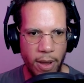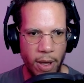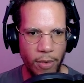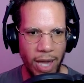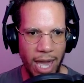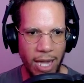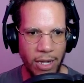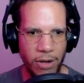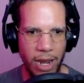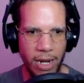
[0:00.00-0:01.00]
Okay,
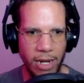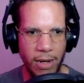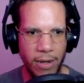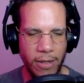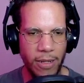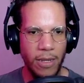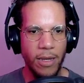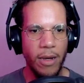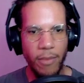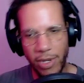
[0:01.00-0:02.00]
great.
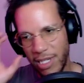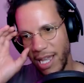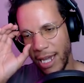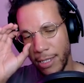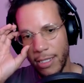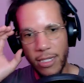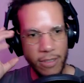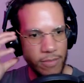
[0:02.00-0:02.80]
What's next?